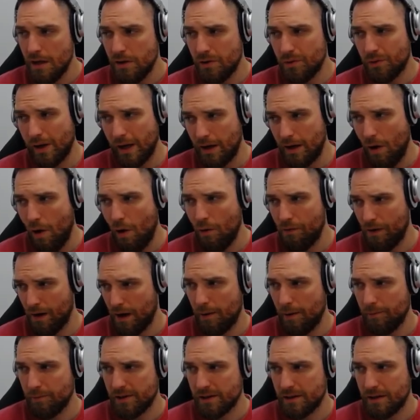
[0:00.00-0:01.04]
You can
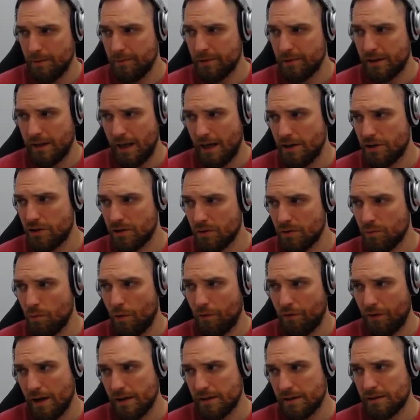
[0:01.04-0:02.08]
overcome this limitation
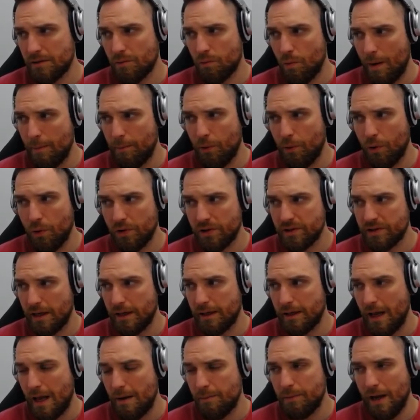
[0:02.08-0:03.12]
with custom webhooks
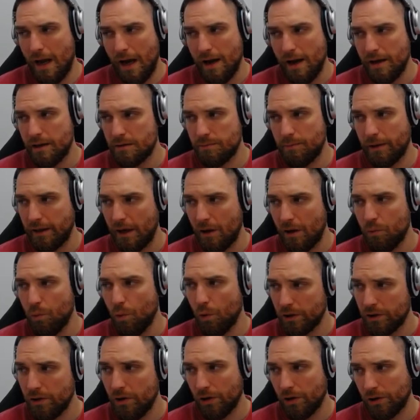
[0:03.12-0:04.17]
and APIs, but I
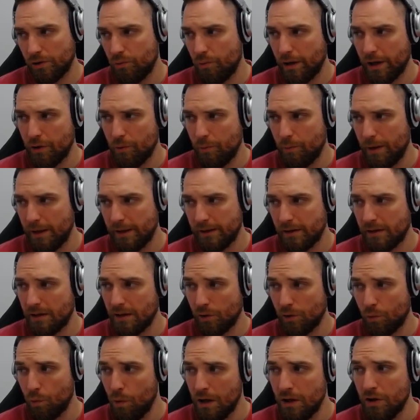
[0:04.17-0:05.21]
would not recommend it.
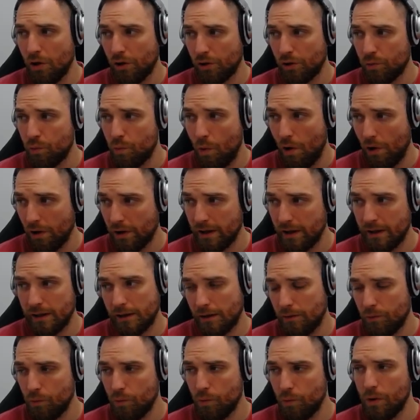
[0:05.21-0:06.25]
It will not work and
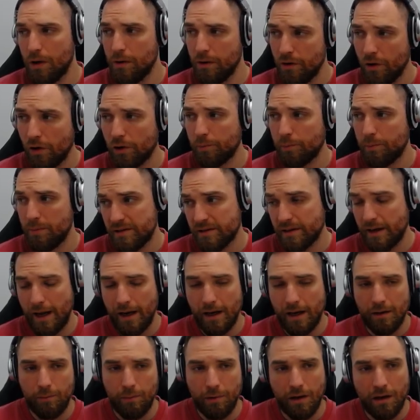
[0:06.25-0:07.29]
it will not be
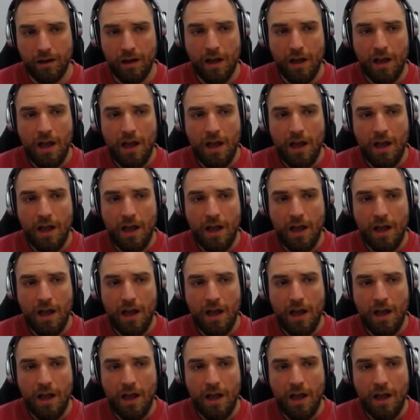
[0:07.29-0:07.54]
scalable.